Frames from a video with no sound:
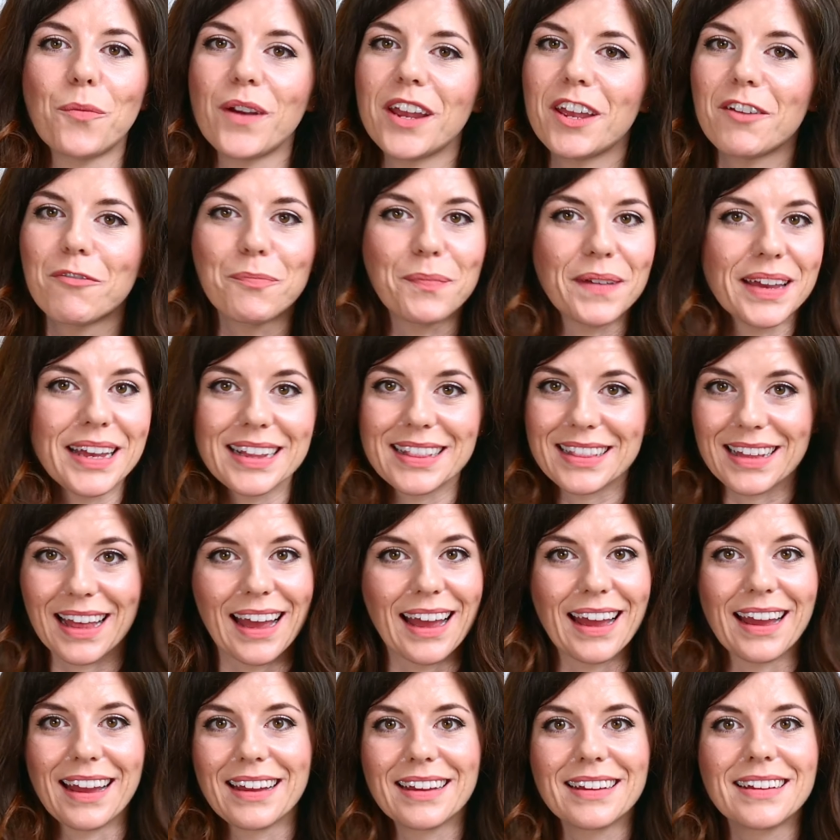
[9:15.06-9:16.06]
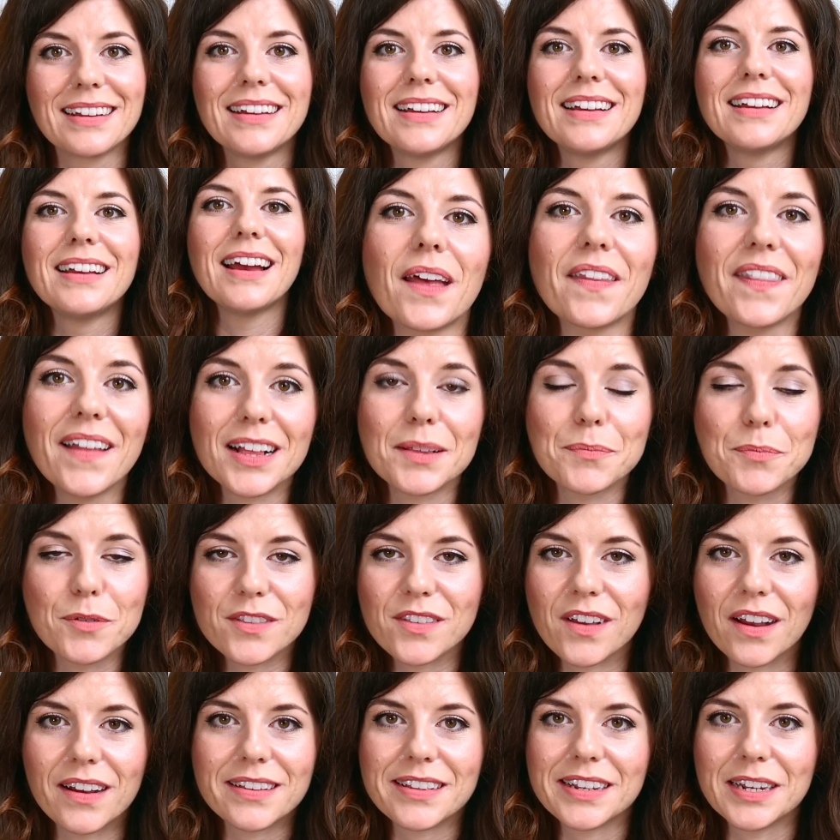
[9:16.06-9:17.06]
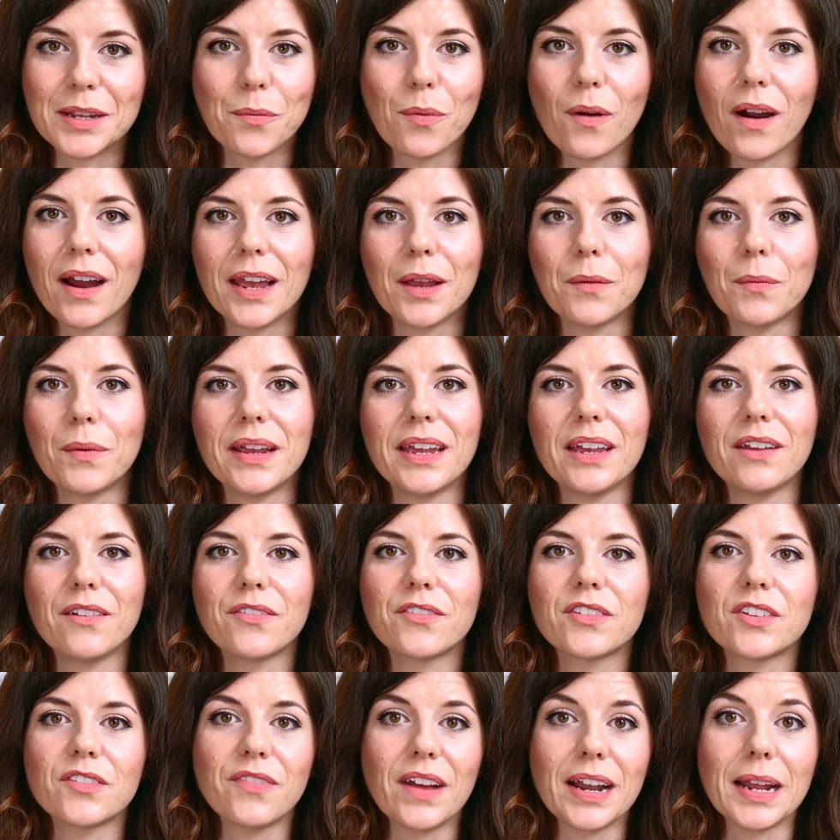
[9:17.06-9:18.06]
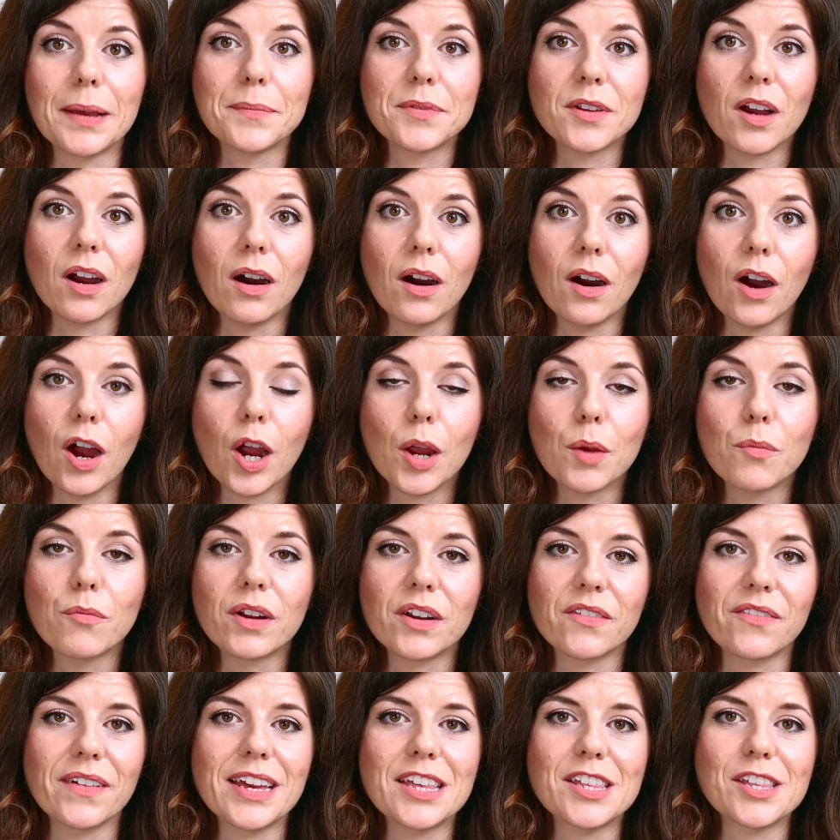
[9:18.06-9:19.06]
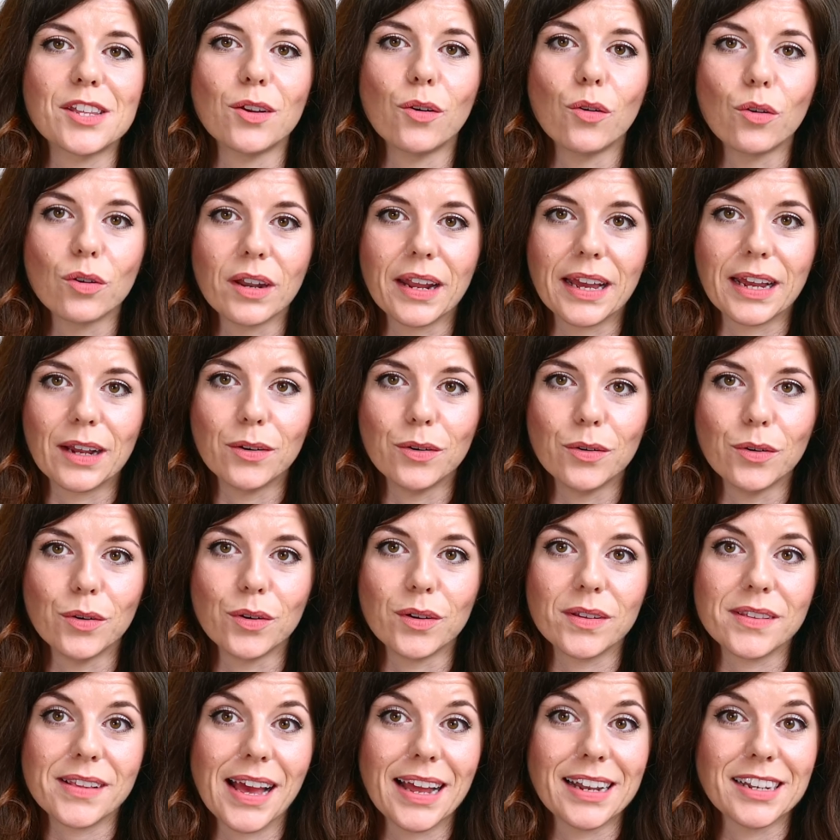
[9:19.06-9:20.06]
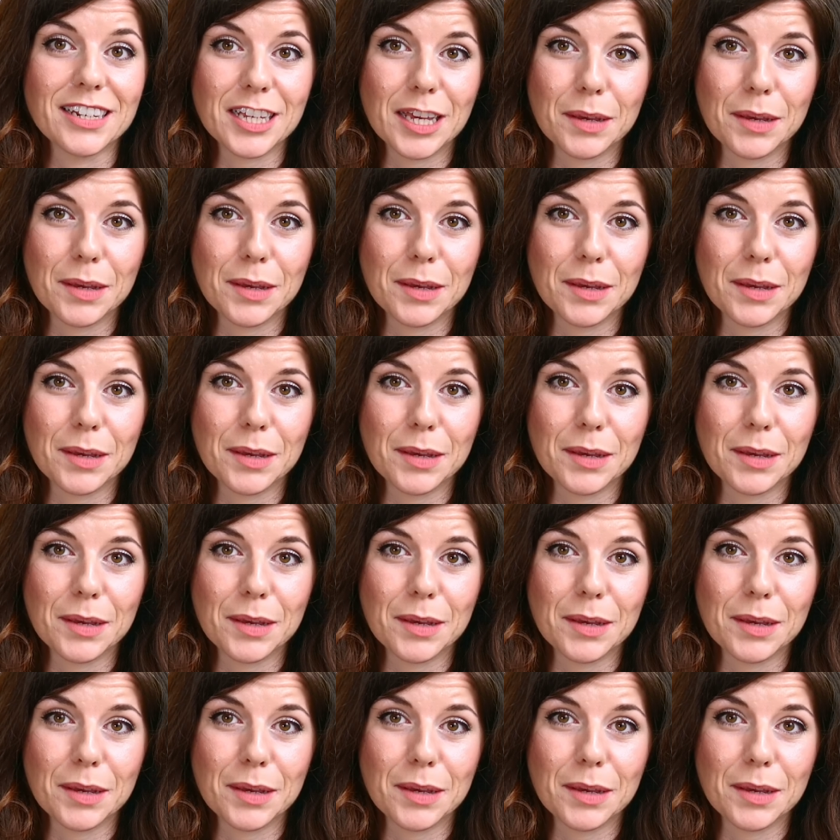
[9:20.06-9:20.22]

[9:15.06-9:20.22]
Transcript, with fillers: we've been there, and that's precisely why we've developed our home renovation online course and